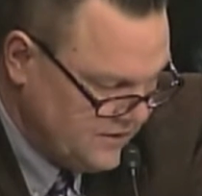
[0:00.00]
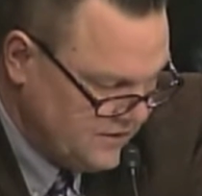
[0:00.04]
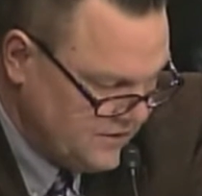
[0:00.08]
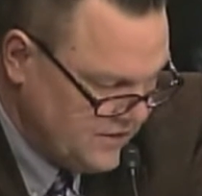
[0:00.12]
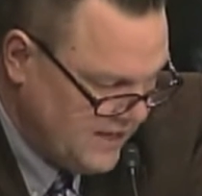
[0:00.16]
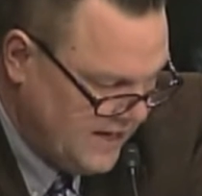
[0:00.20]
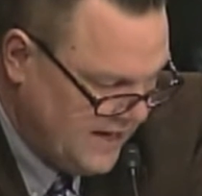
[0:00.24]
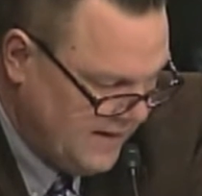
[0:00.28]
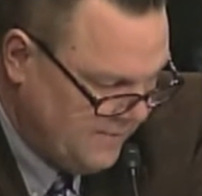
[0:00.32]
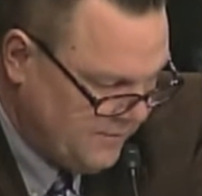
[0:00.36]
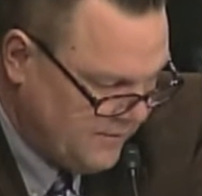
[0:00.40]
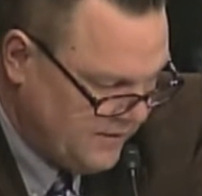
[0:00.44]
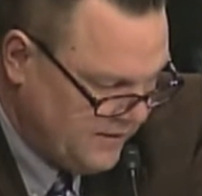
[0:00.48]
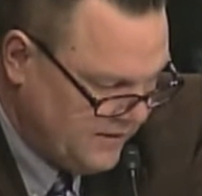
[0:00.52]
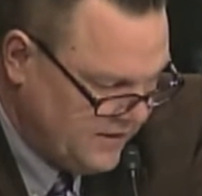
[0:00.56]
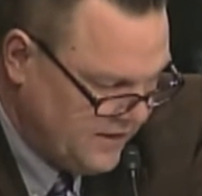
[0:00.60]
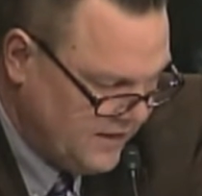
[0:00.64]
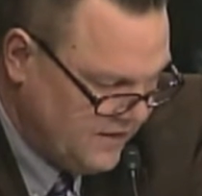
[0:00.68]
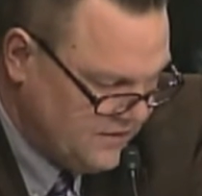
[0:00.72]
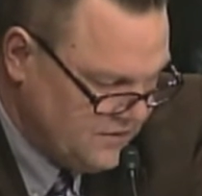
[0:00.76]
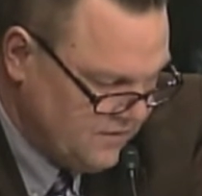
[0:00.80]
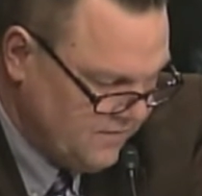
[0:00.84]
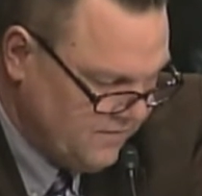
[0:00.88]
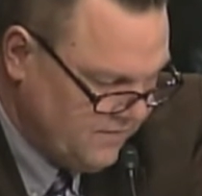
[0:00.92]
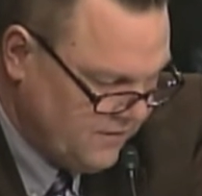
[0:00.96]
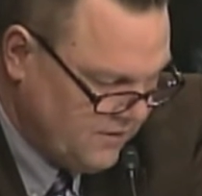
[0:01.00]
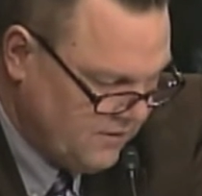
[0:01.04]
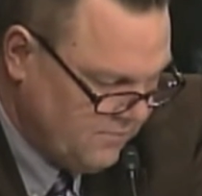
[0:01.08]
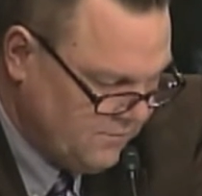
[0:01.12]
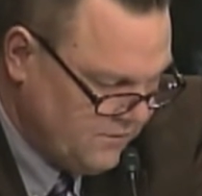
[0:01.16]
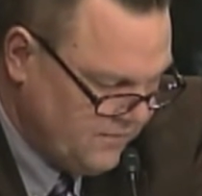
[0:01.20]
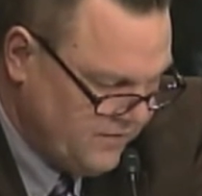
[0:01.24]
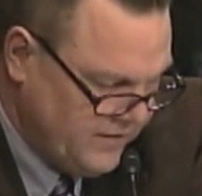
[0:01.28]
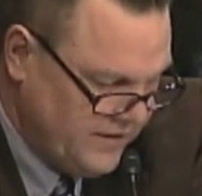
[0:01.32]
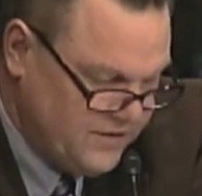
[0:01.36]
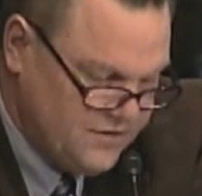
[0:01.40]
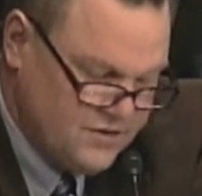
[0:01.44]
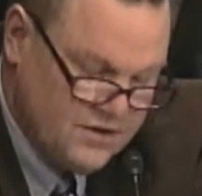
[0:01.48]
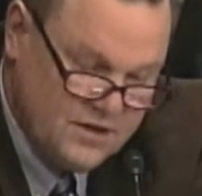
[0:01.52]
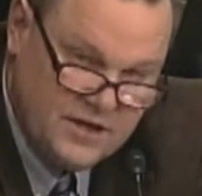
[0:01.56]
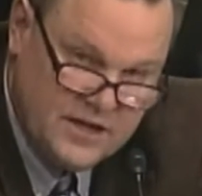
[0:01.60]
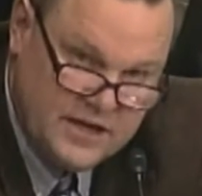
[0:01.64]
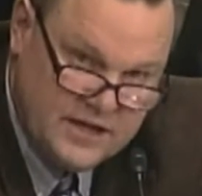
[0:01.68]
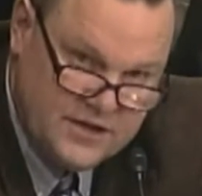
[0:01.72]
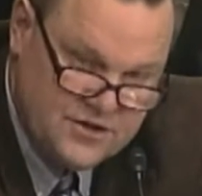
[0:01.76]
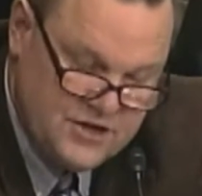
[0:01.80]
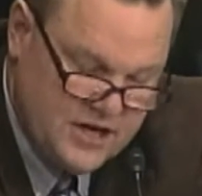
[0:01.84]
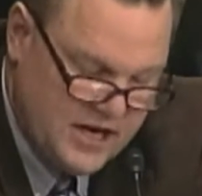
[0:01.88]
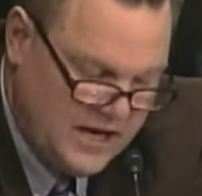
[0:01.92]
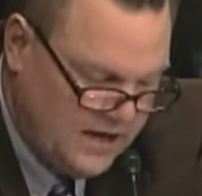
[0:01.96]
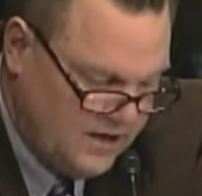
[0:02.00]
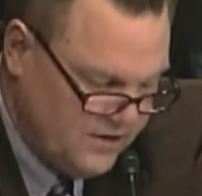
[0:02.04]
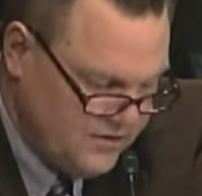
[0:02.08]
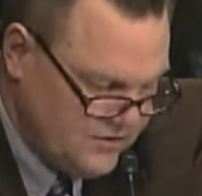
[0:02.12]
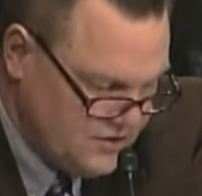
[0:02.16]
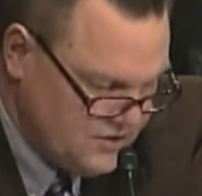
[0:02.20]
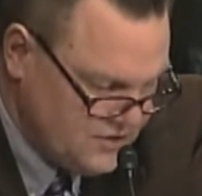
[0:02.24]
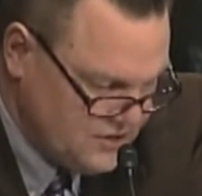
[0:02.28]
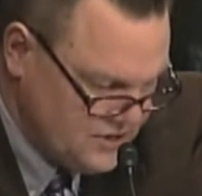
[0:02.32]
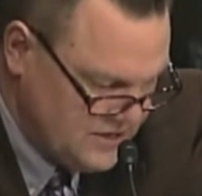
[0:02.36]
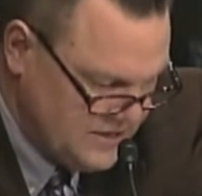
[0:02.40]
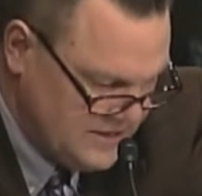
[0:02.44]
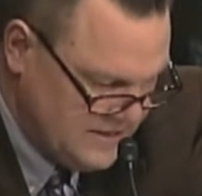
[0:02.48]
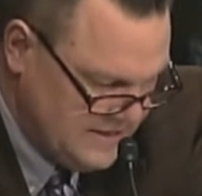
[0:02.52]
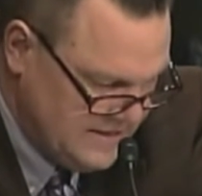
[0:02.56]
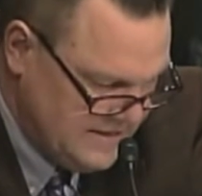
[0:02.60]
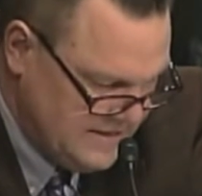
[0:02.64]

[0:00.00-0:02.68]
These capital-intensive firms face unique challenges